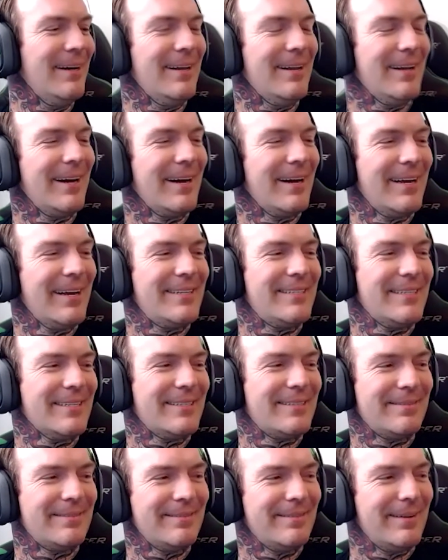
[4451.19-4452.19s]
Like, that's
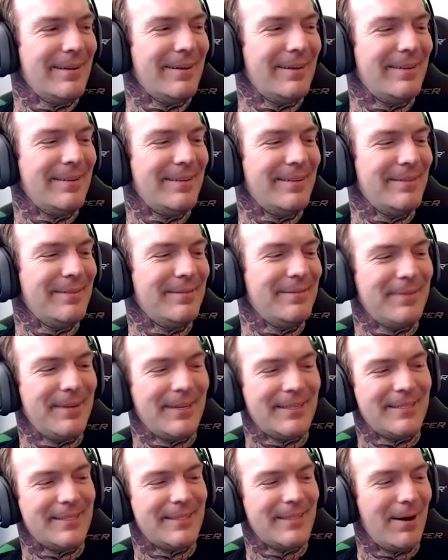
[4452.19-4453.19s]
just,
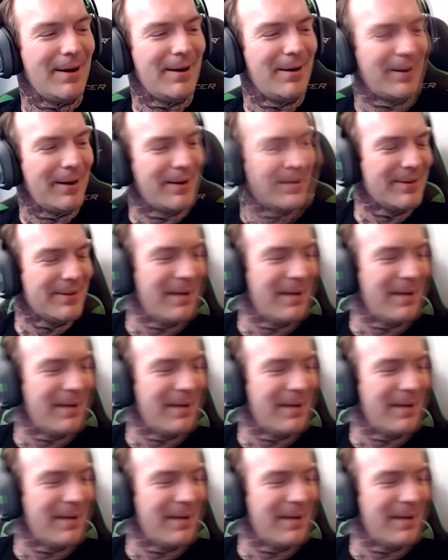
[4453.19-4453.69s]
that's just how it goes.